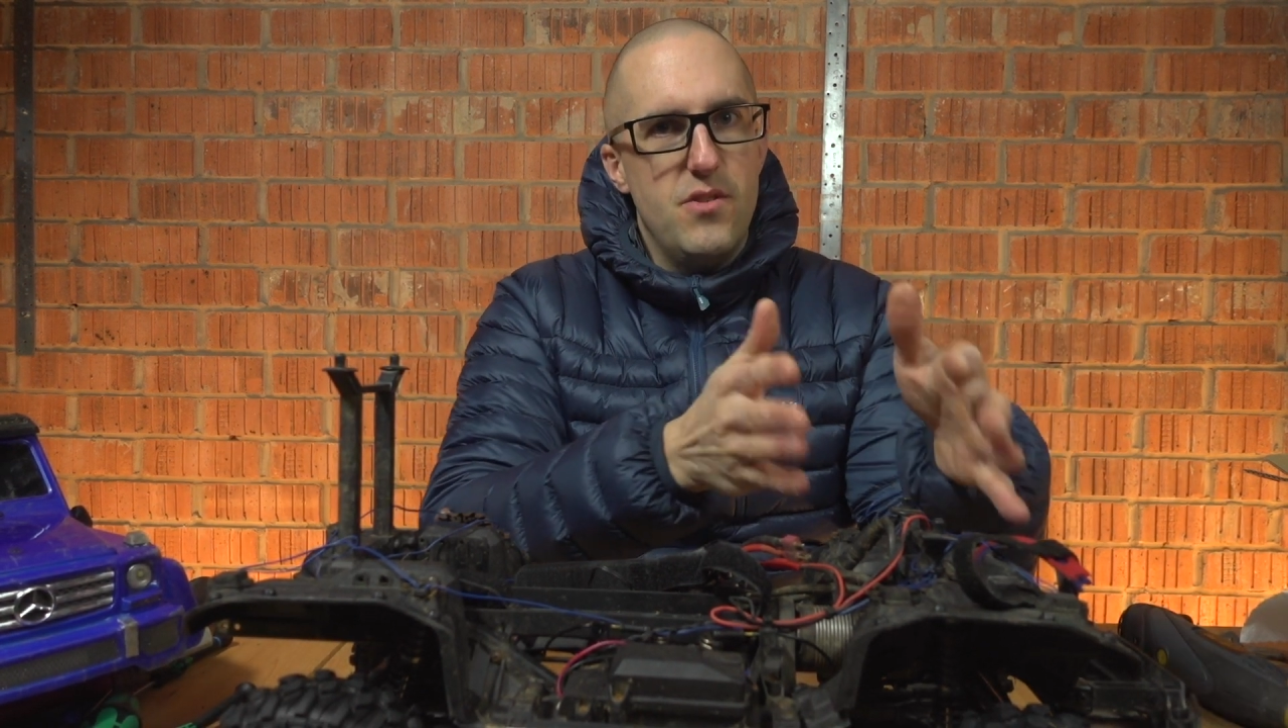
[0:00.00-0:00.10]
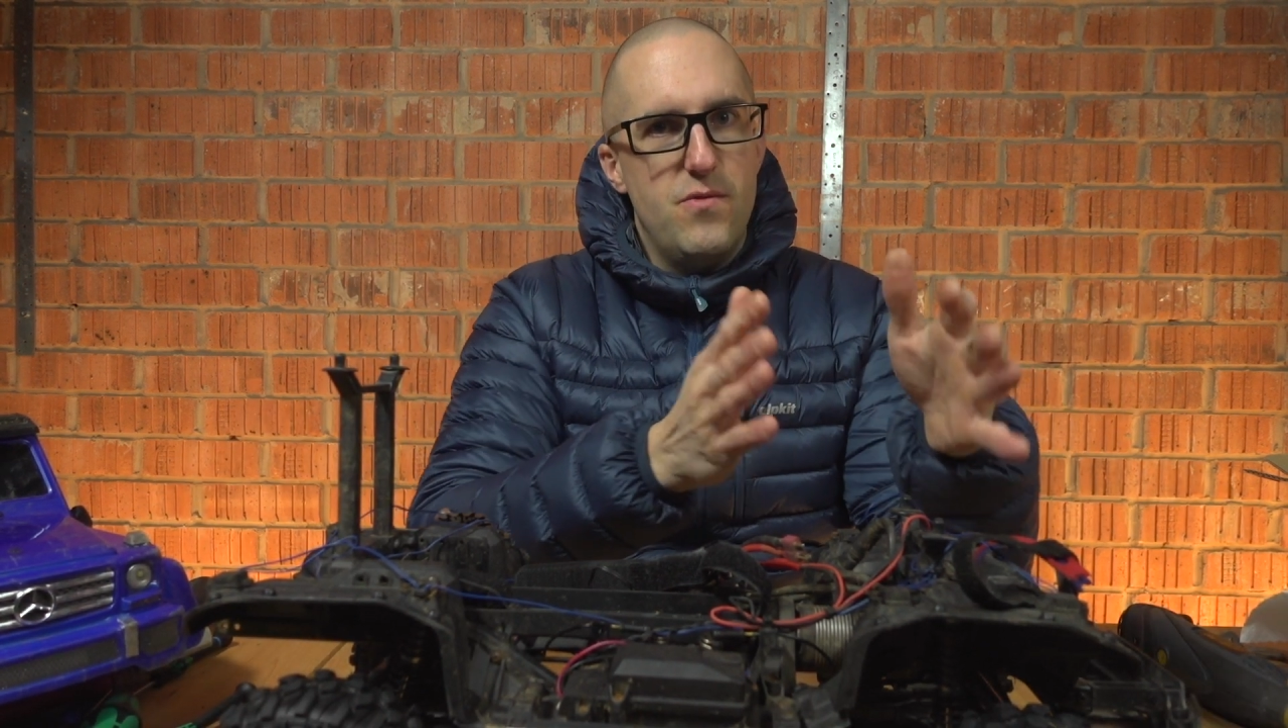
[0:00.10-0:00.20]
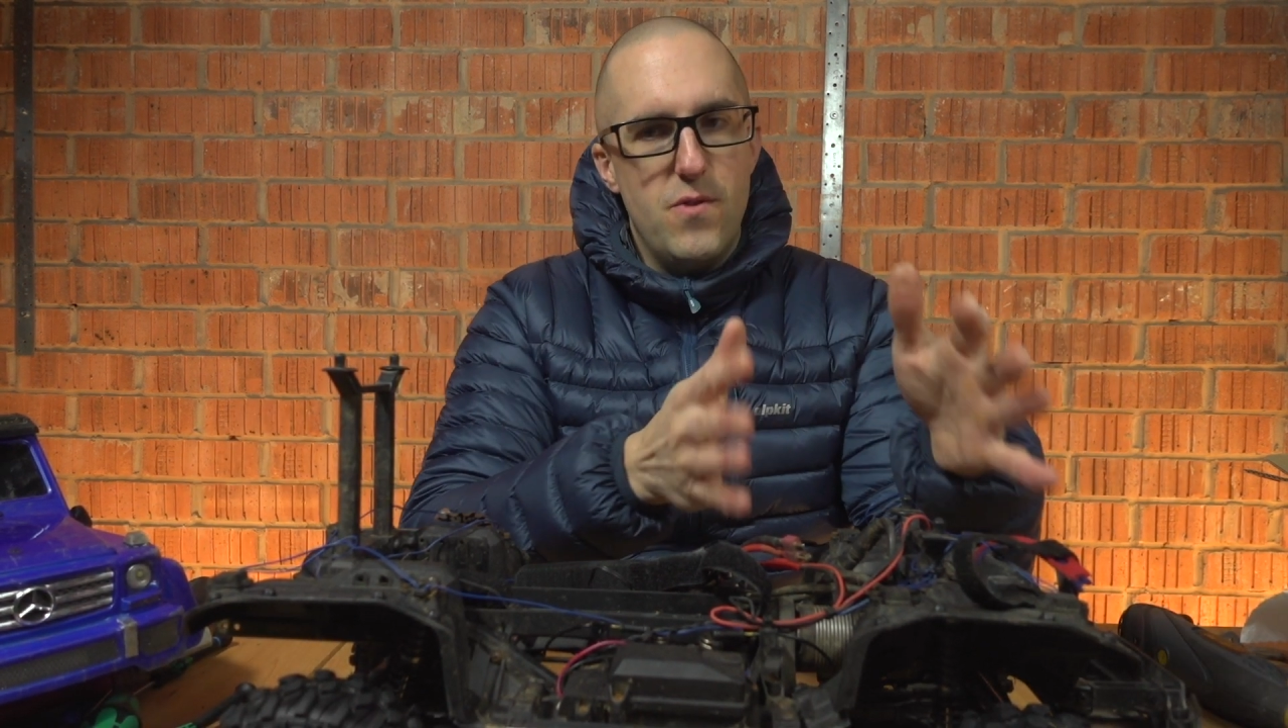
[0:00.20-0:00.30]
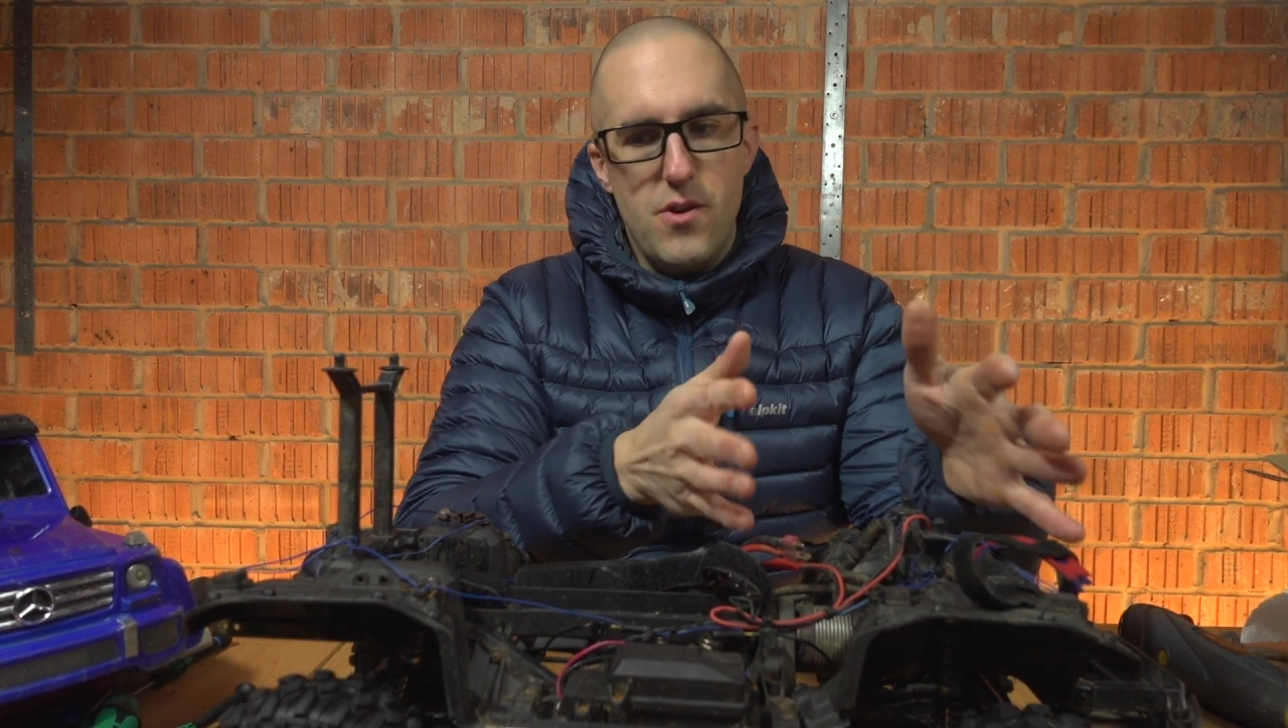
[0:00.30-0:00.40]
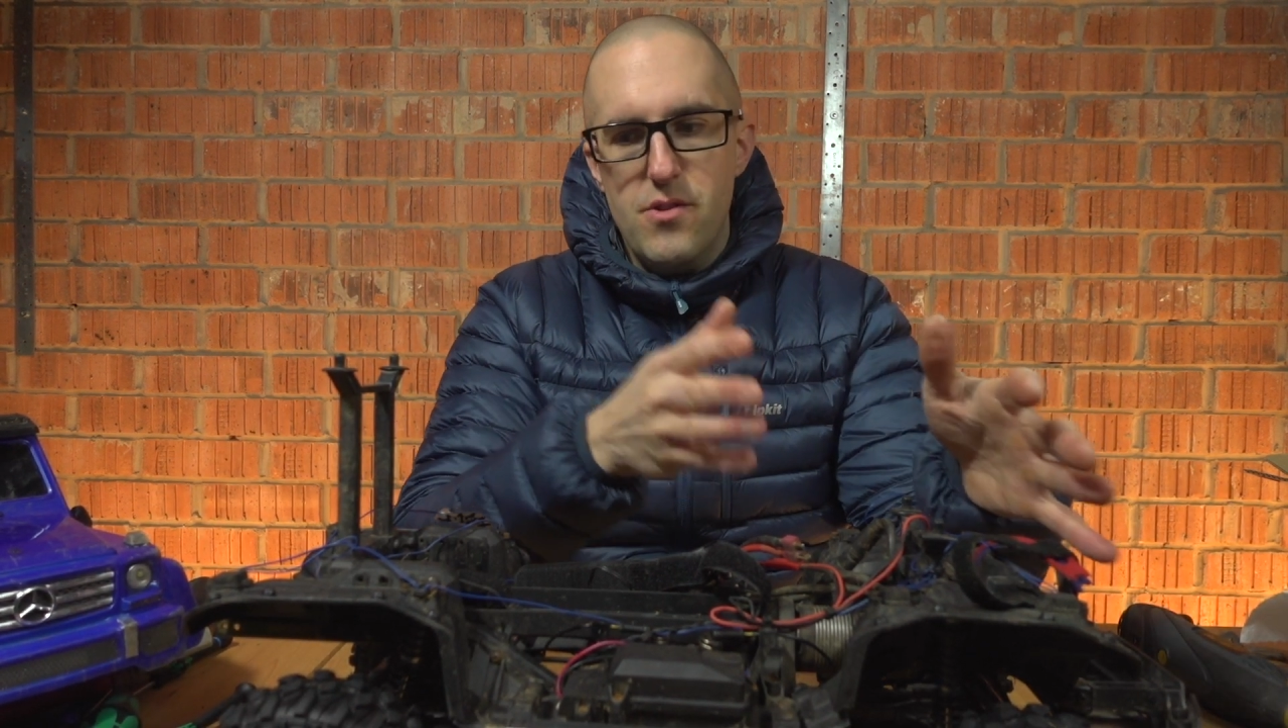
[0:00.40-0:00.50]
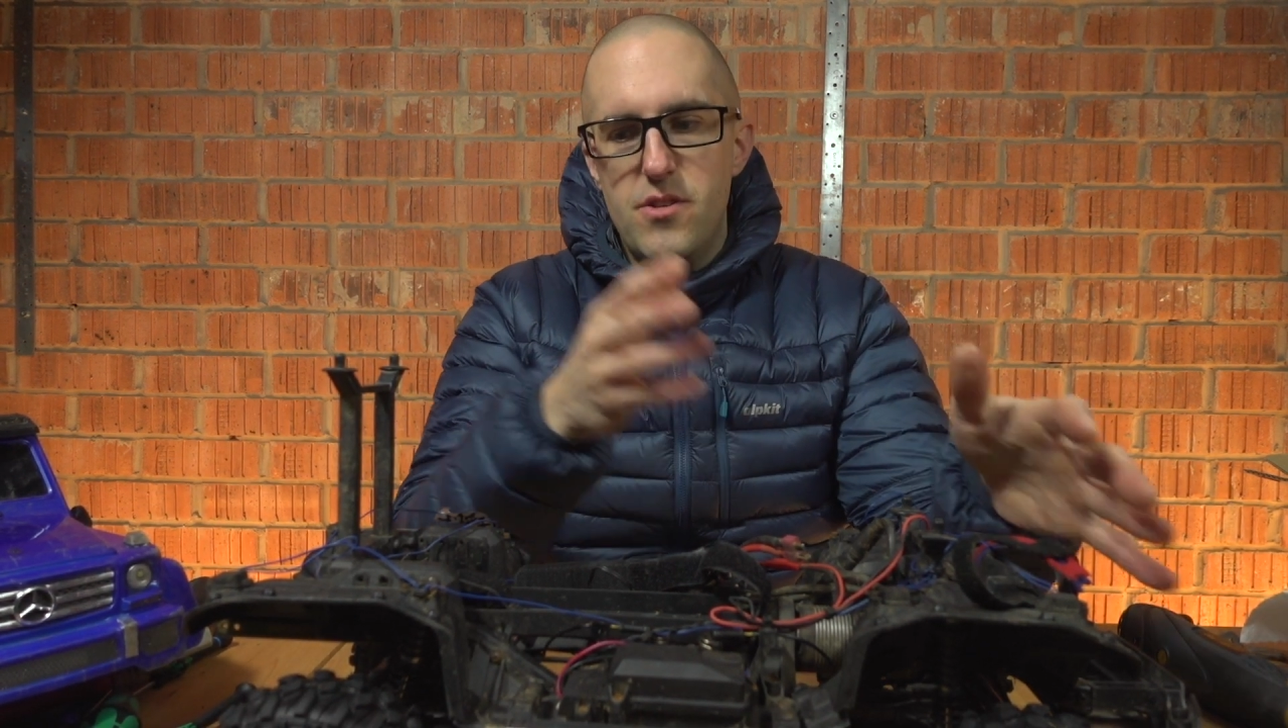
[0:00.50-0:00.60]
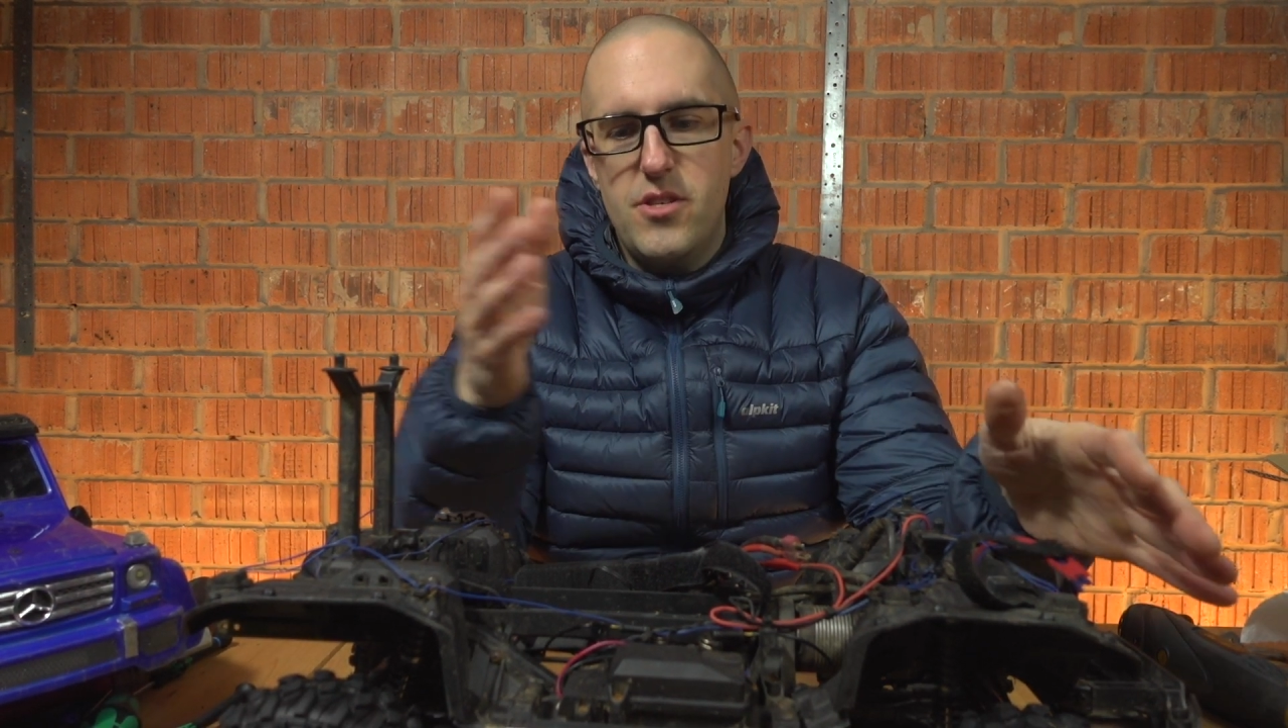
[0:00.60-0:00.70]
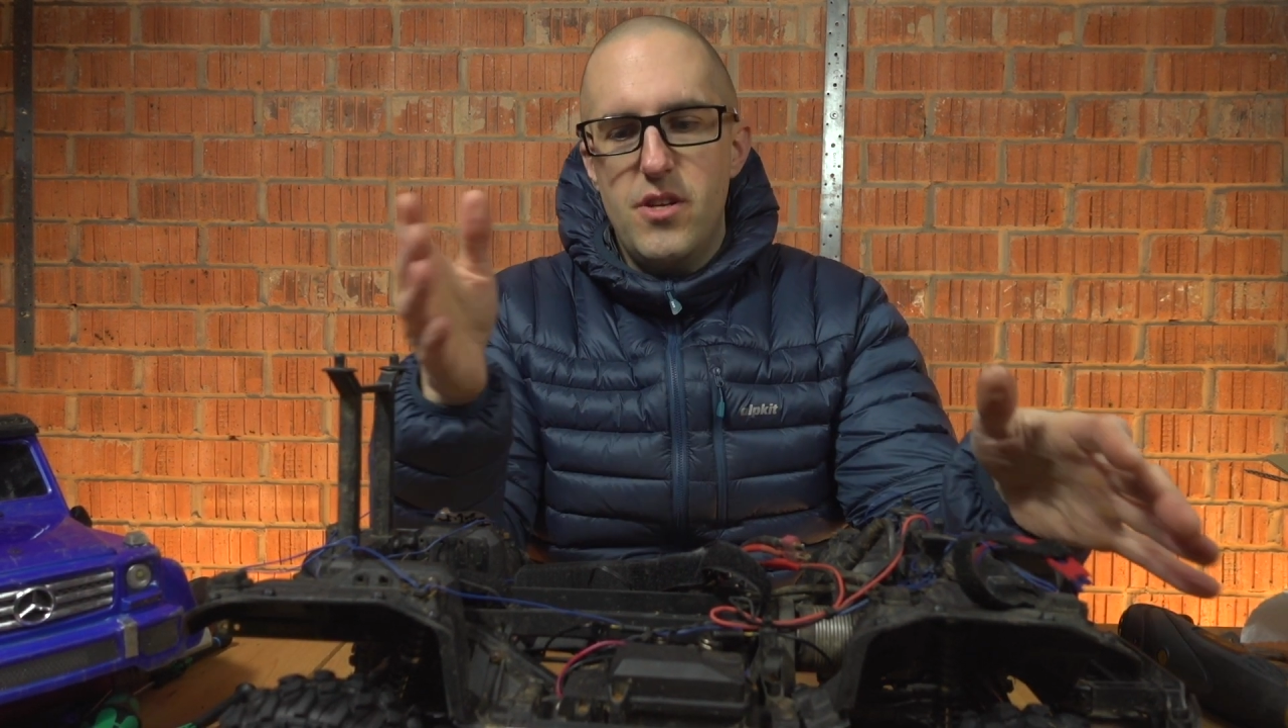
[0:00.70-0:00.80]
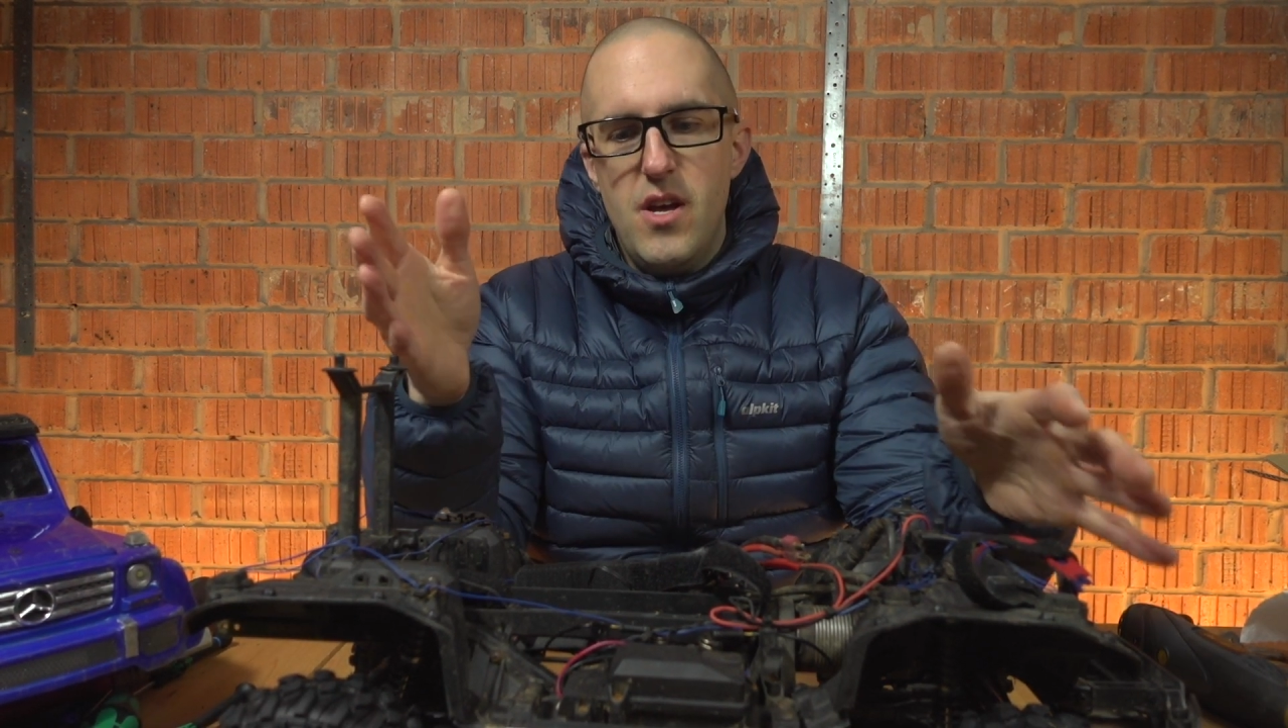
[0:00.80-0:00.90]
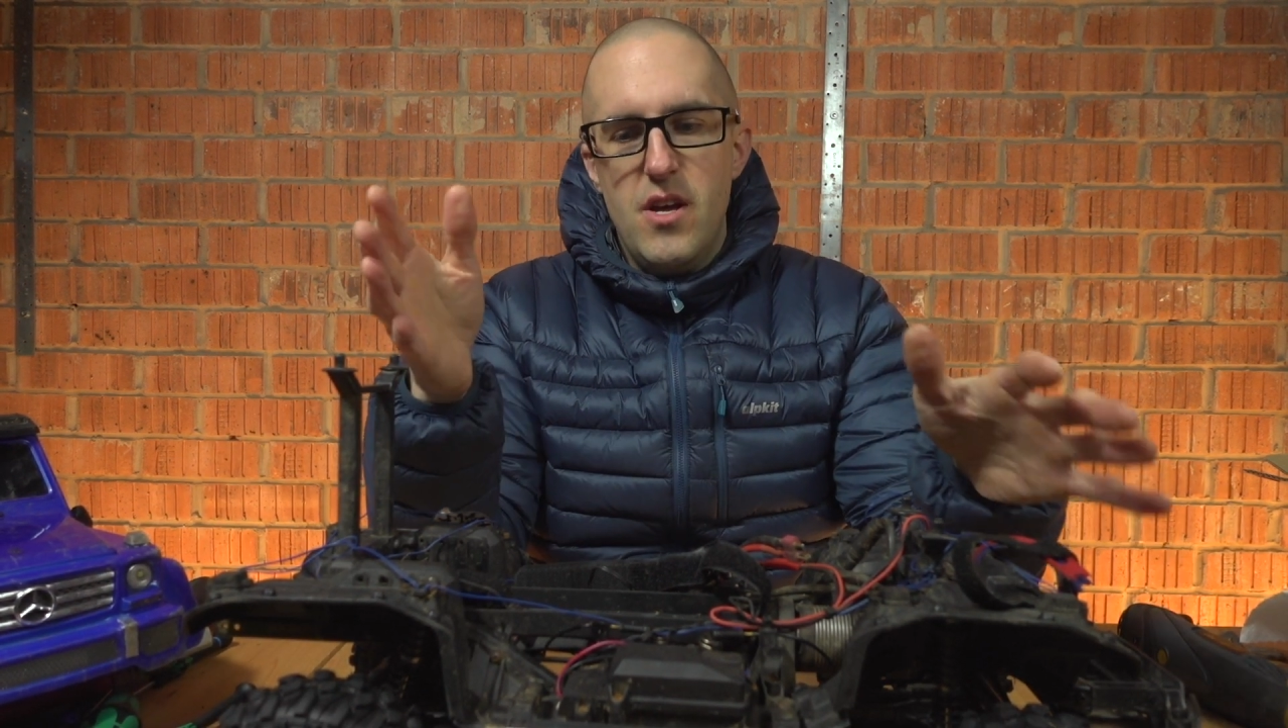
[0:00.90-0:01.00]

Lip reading: the front.